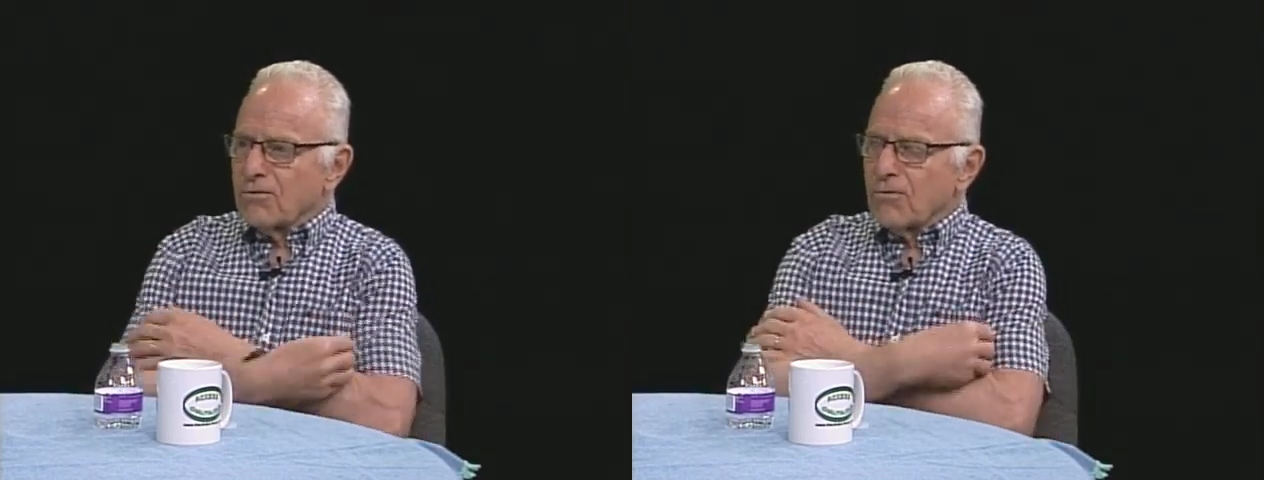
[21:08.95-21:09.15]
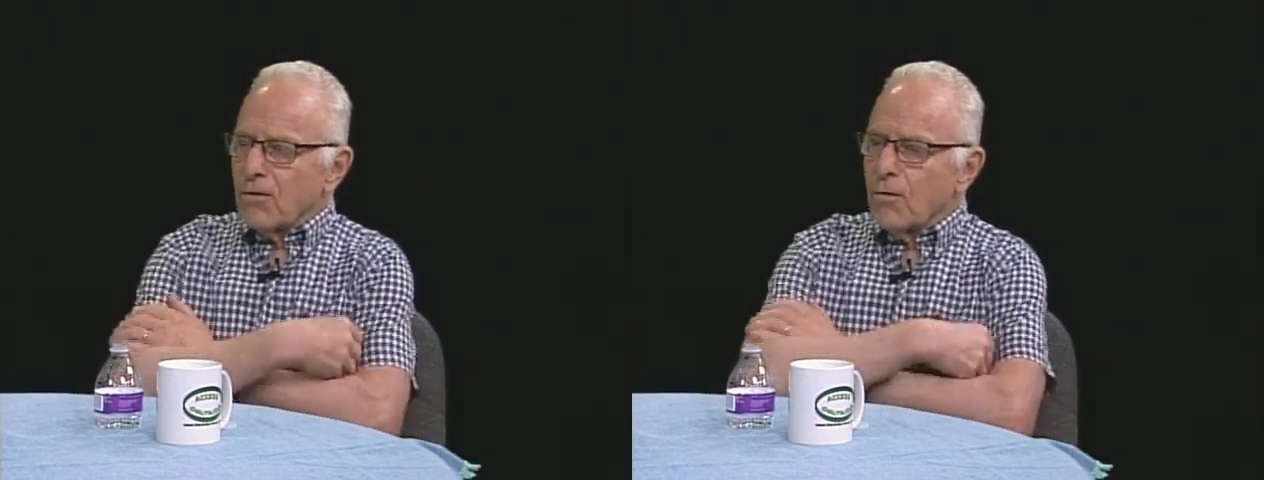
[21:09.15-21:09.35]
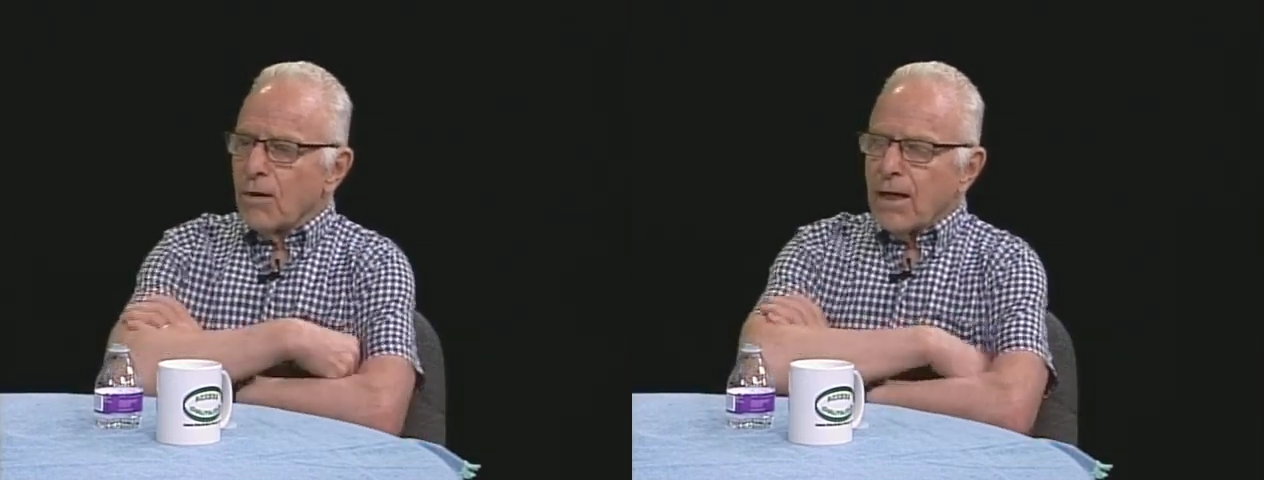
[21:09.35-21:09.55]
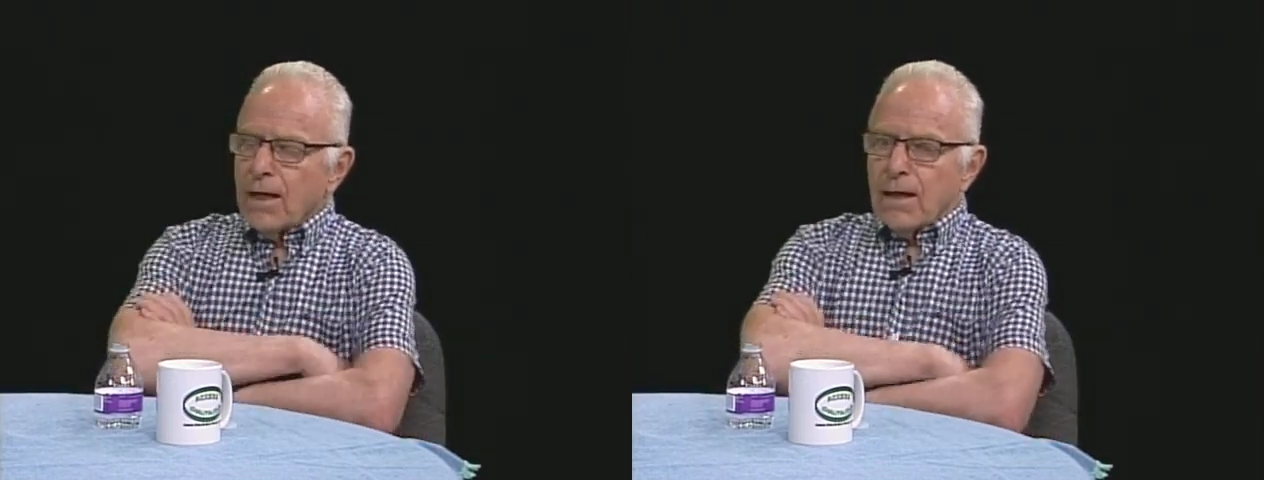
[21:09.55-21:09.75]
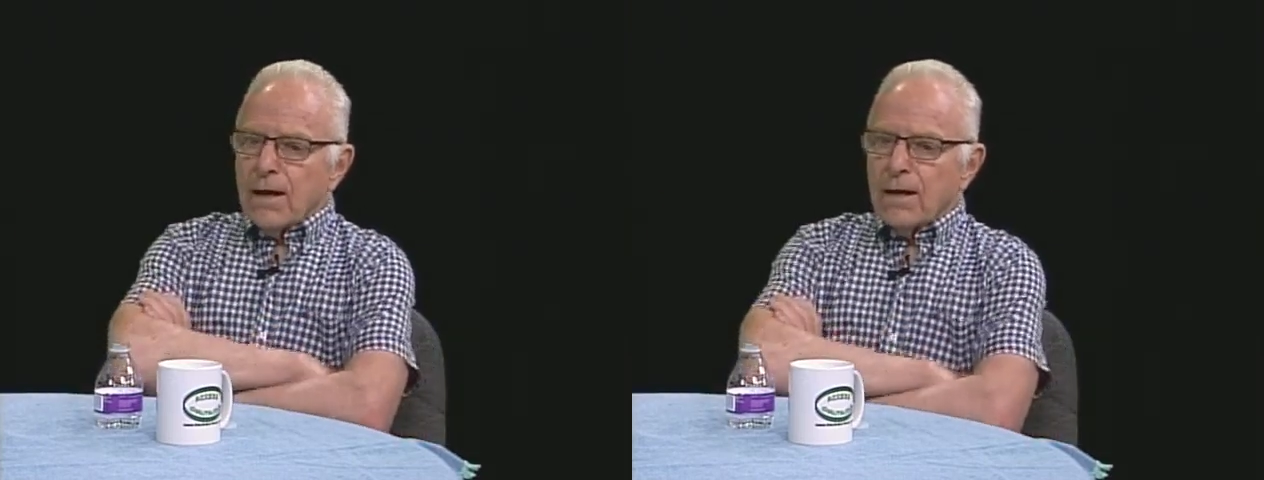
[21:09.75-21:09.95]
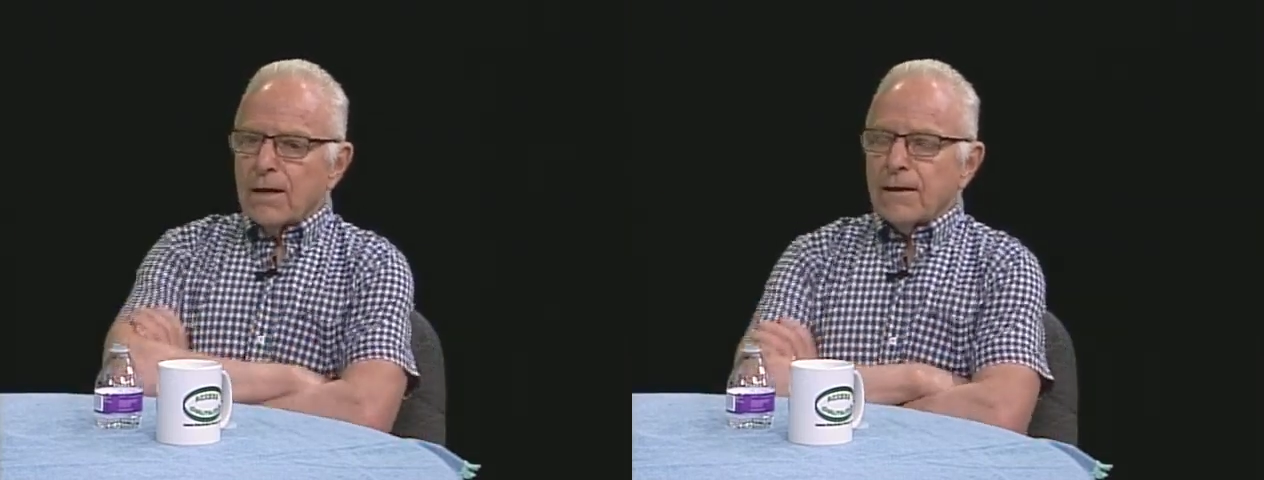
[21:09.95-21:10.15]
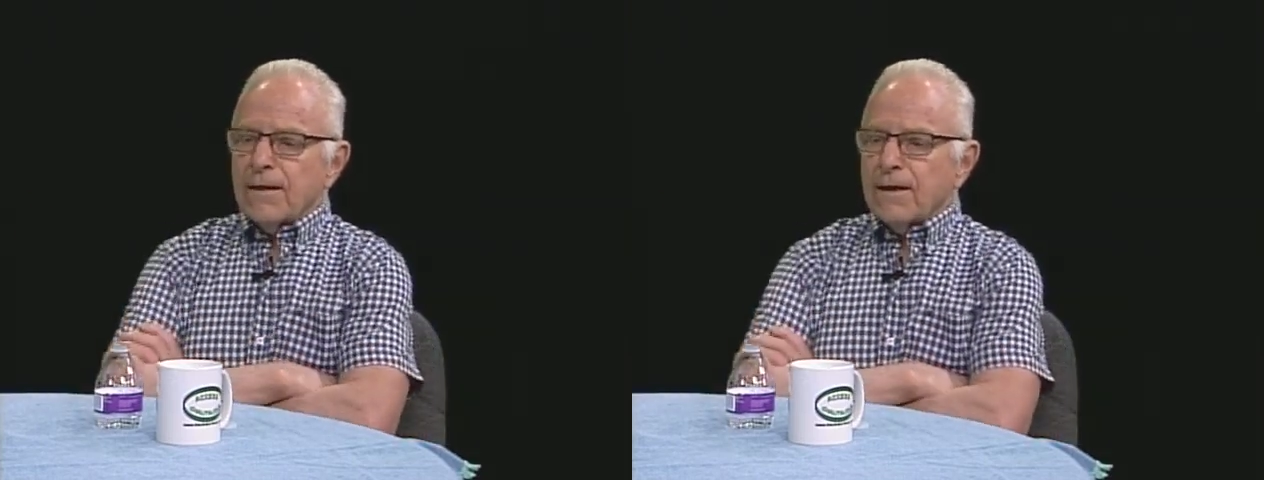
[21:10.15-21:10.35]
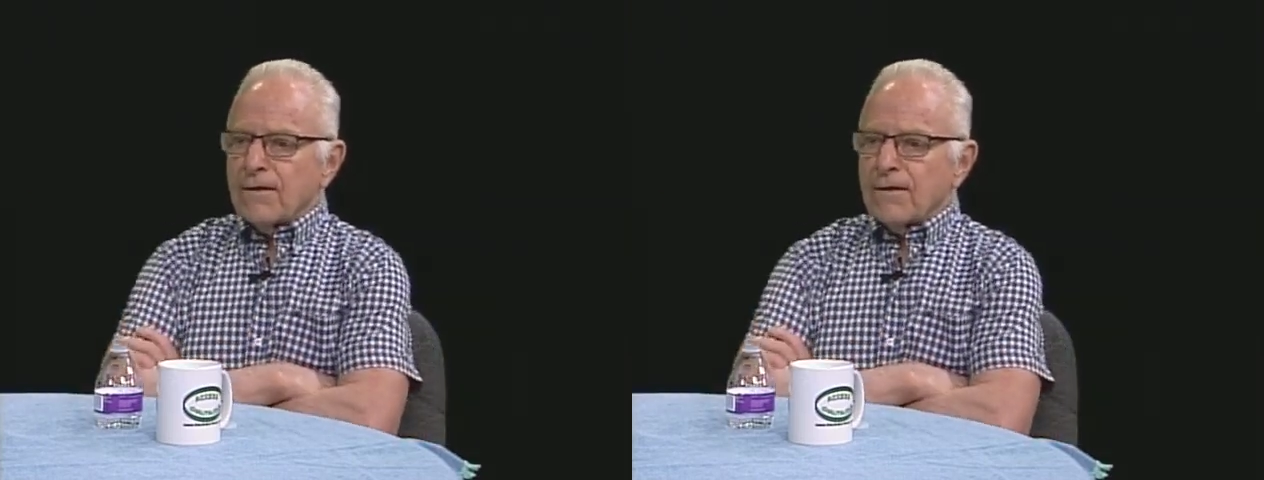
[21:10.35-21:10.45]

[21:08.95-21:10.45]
So uh, yeah, uh,